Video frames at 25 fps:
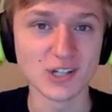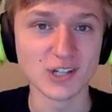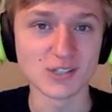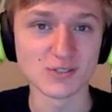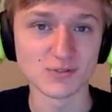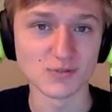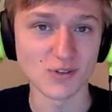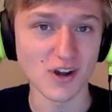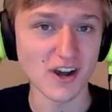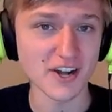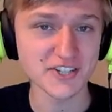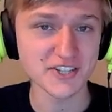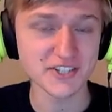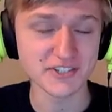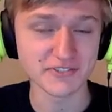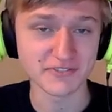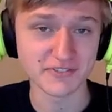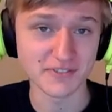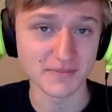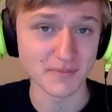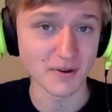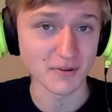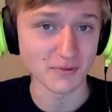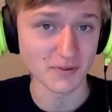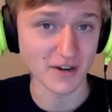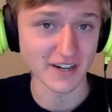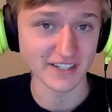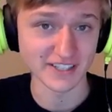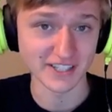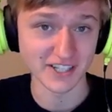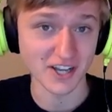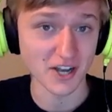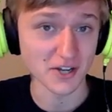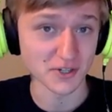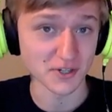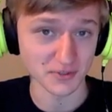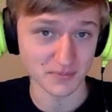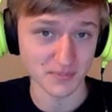Roger from O'Reilly
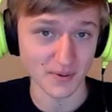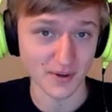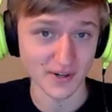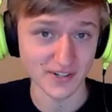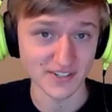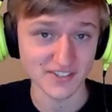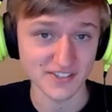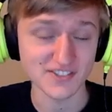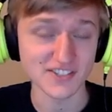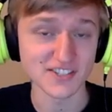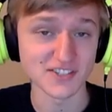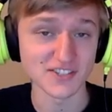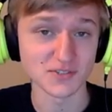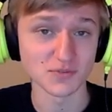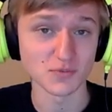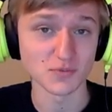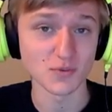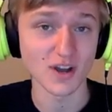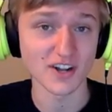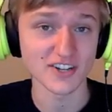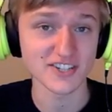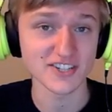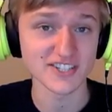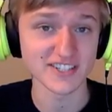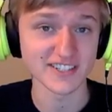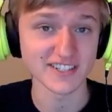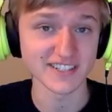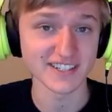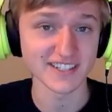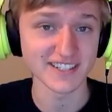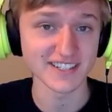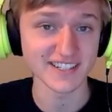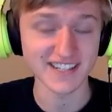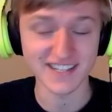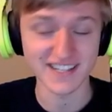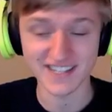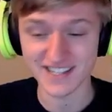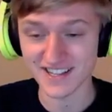Auto Parts is watching
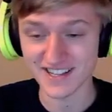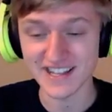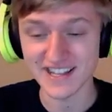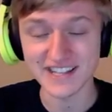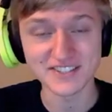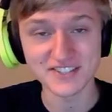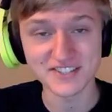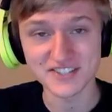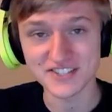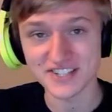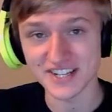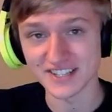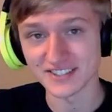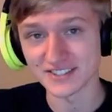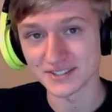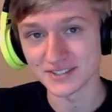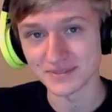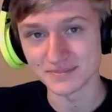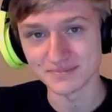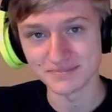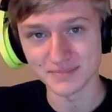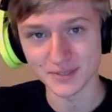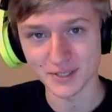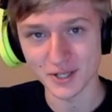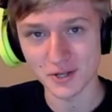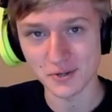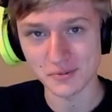Interstellar below